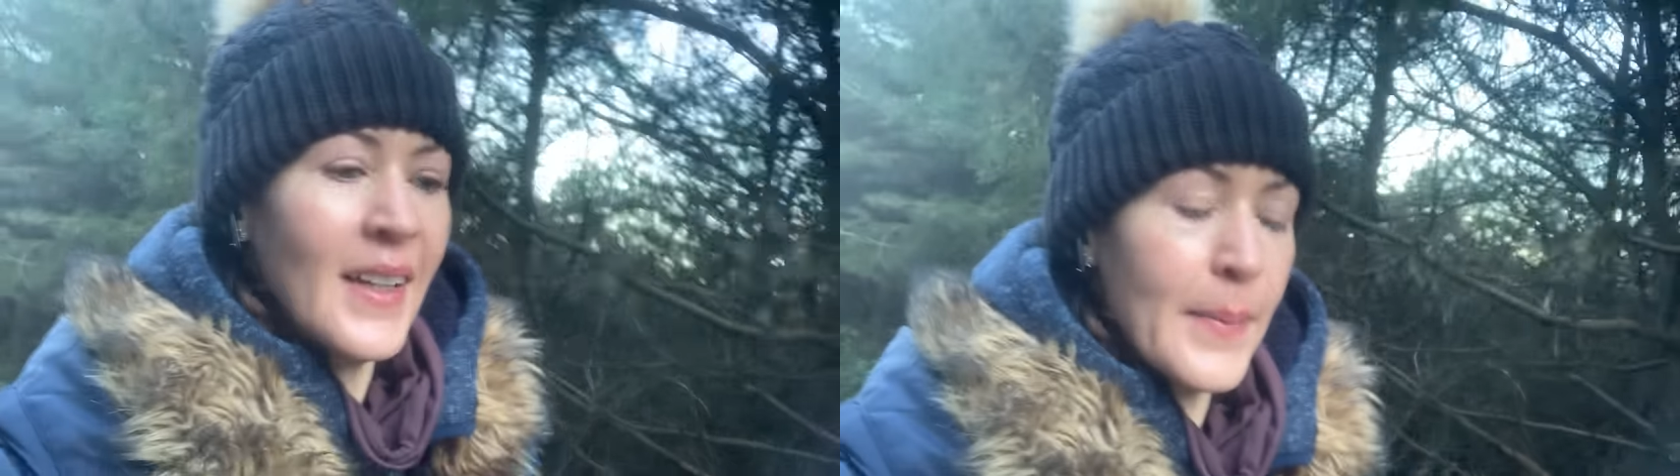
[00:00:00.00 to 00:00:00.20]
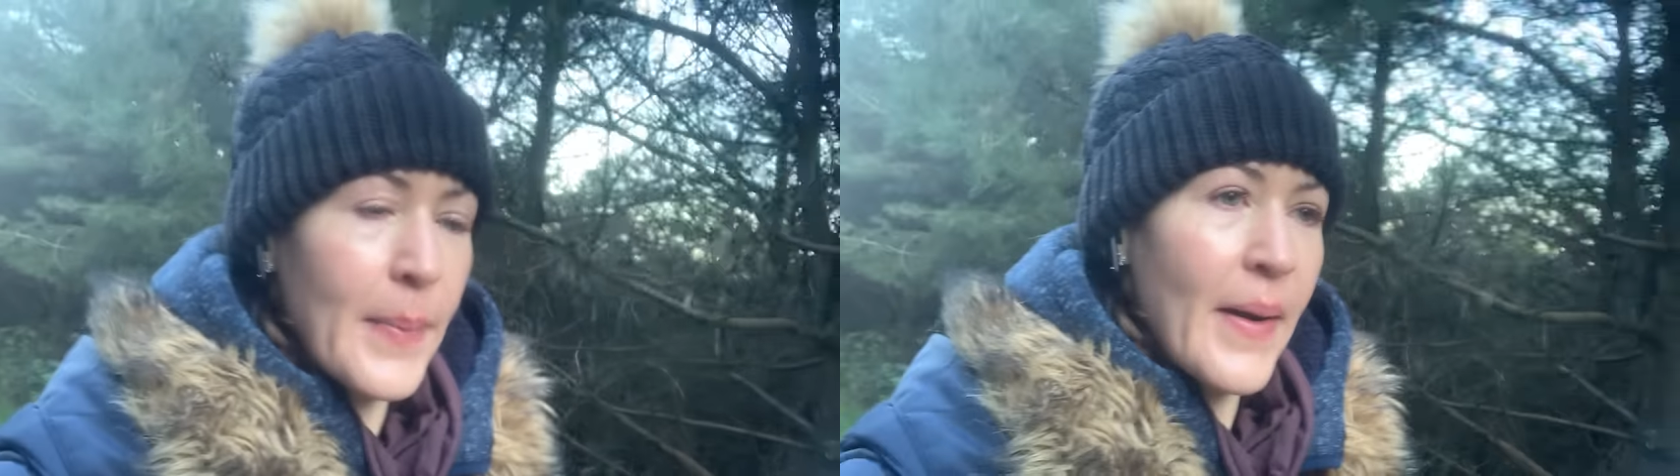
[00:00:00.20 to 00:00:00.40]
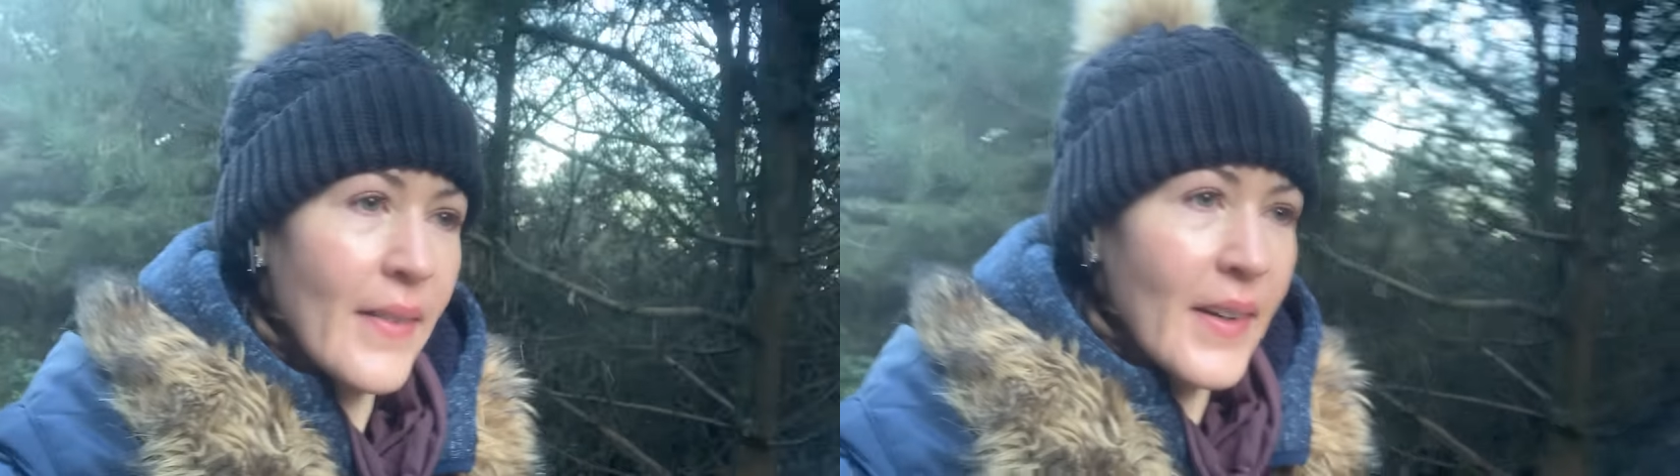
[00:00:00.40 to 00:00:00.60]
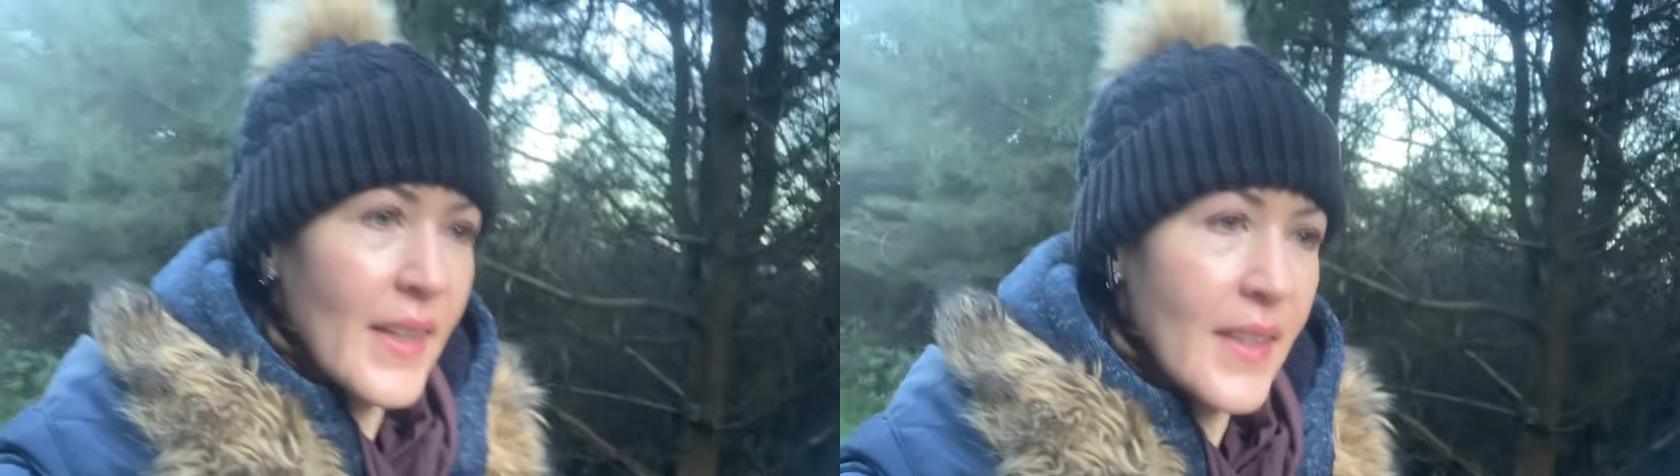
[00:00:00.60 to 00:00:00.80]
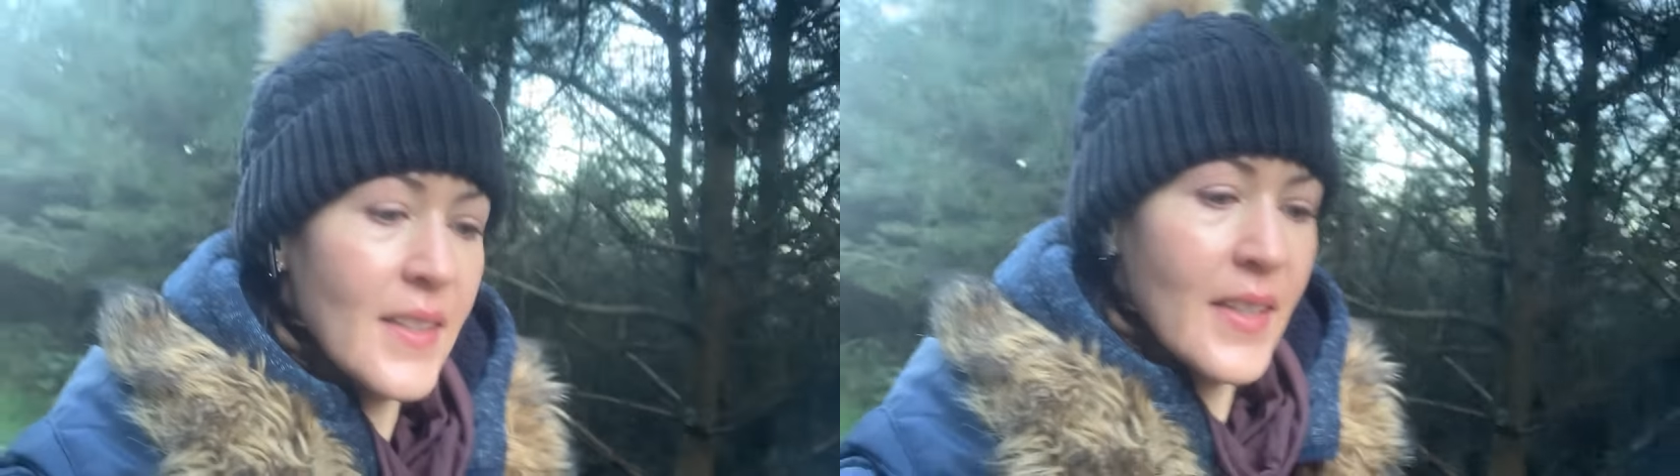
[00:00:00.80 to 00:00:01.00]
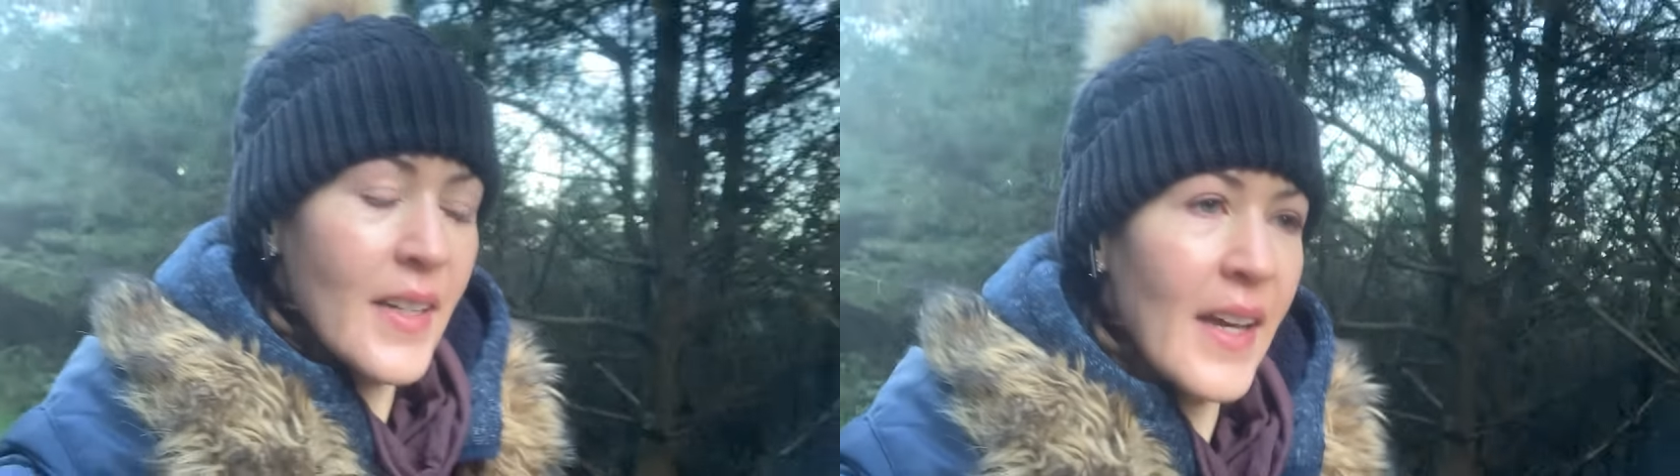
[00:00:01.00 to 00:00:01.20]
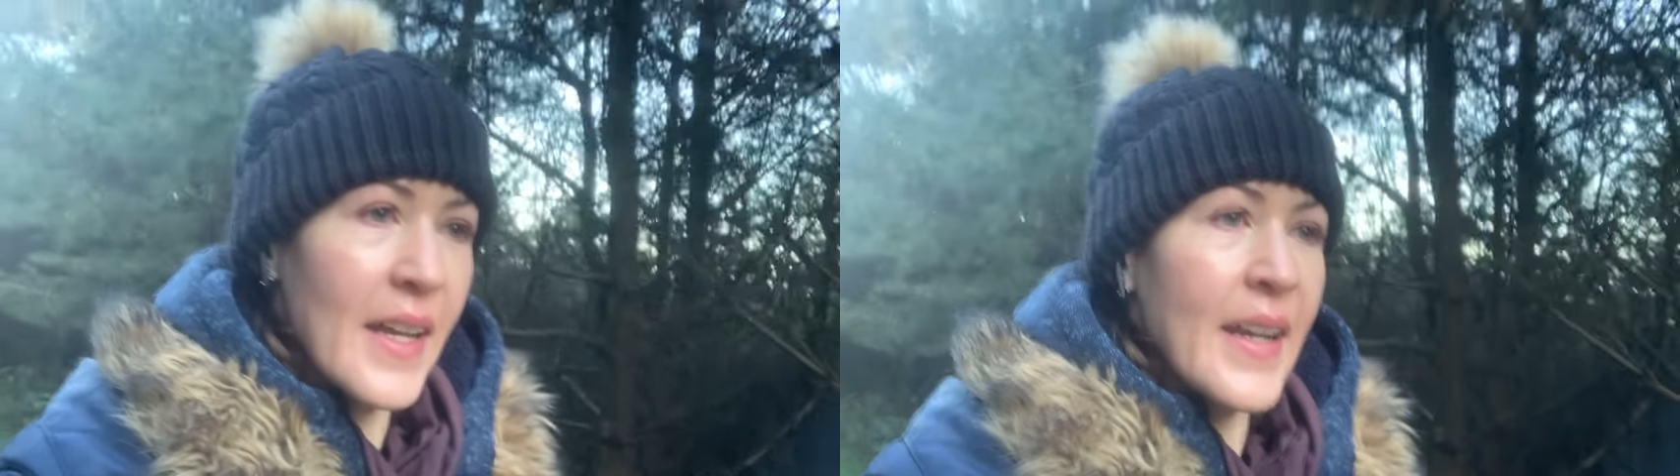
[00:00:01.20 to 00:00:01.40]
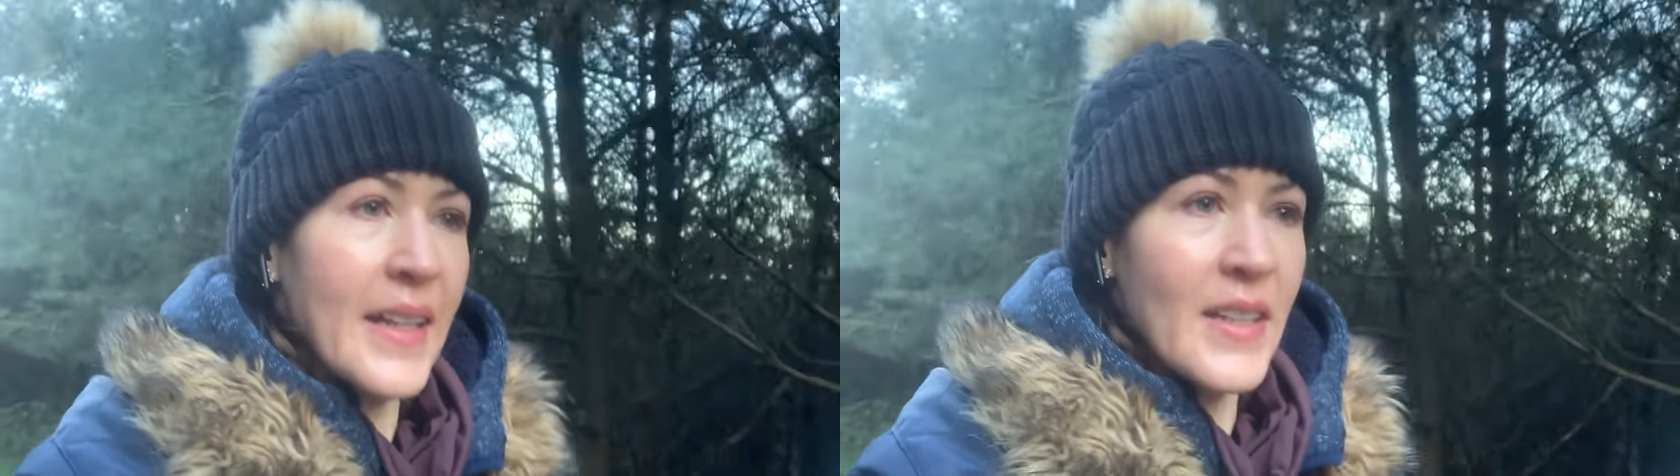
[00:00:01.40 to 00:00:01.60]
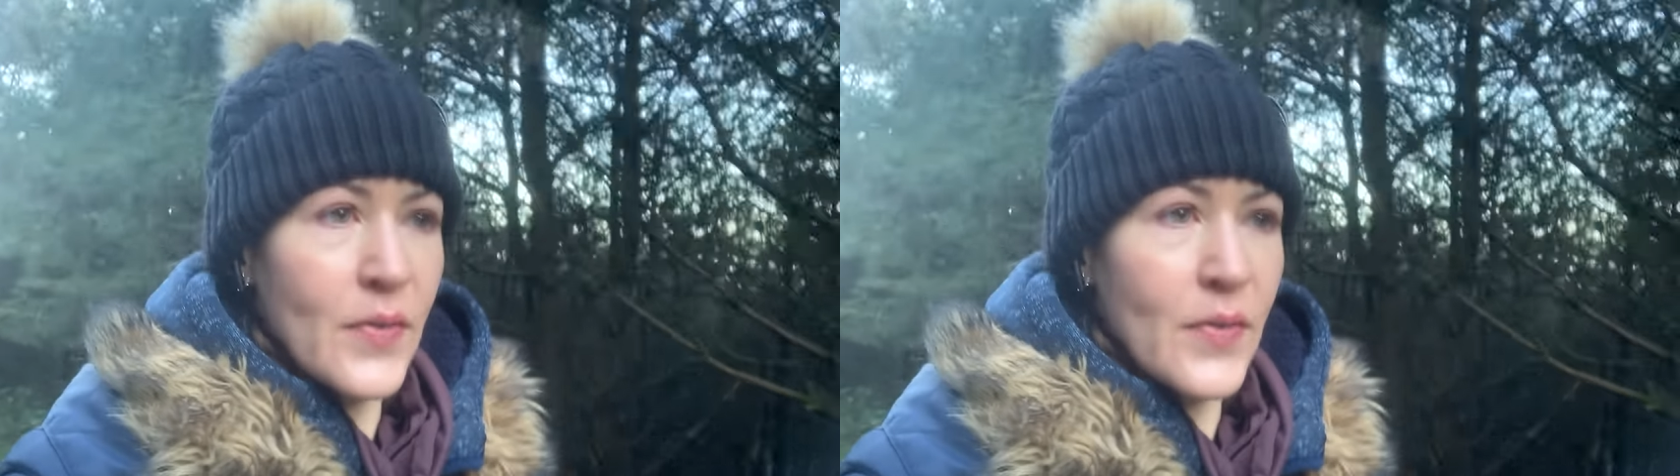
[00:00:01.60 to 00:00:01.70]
Apparently there's a nice